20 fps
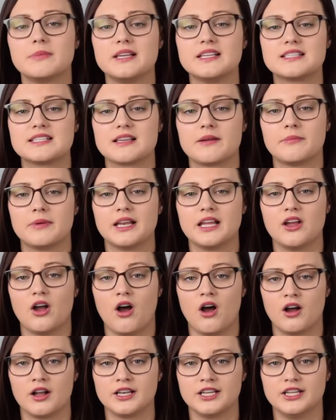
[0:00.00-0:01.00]
somebody
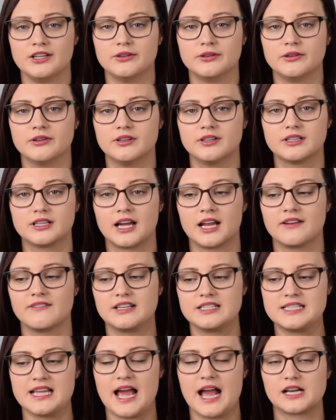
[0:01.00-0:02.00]
on you, kind of
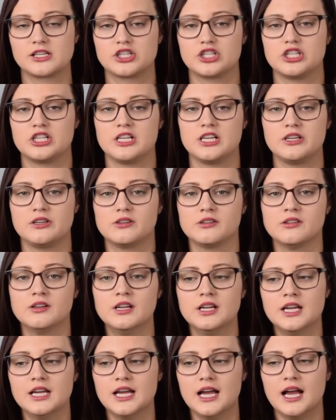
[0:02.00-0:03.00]
attached to you,
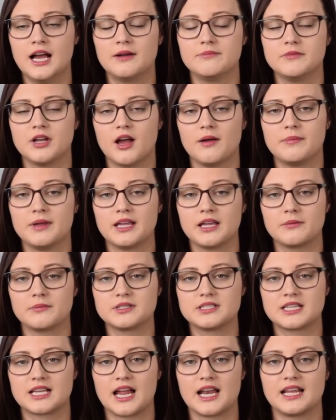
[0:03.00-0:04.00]
not being
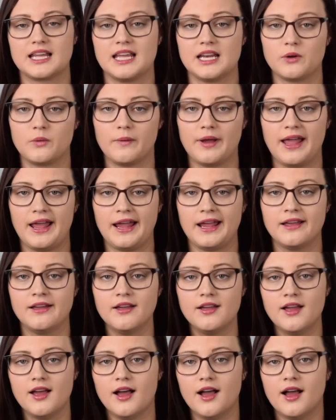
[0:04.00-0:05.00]
able to kind of get away.
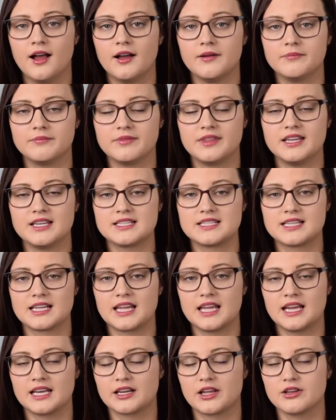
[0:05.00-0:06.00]
This
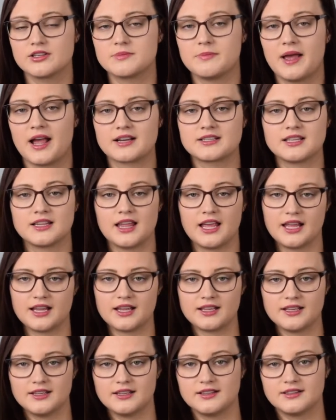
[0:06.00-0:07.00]
again goes back to
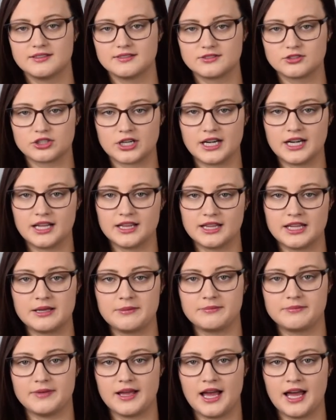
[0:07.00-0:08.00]
like training
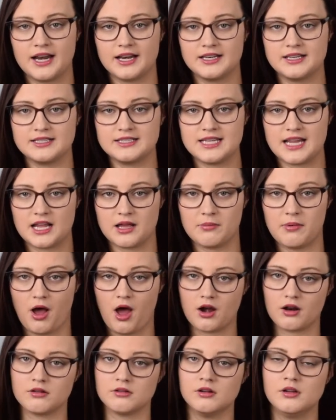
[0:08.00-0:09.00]
them how to take a
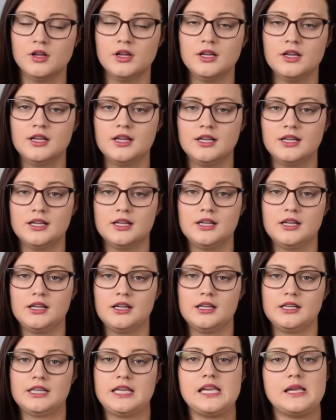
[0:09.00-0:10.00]
bottle.
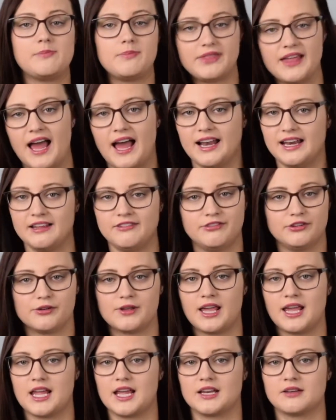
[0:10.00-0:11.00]
Keep that if you
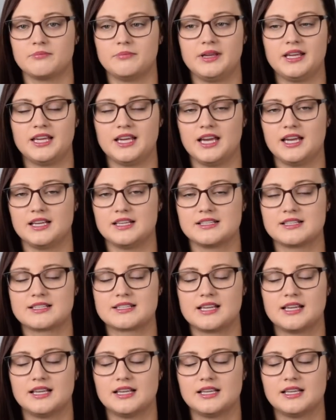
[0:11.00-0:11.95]
can, because